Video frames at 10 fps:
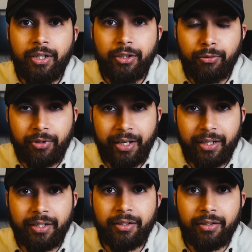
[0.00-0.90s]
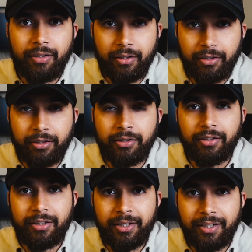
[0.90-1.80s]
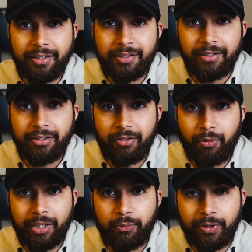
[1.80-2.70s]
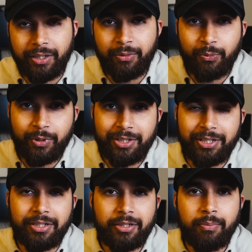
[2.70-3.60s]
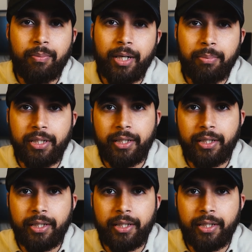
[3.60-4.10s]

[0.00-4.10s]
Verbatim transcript: you can learn Linux the right way, which is by being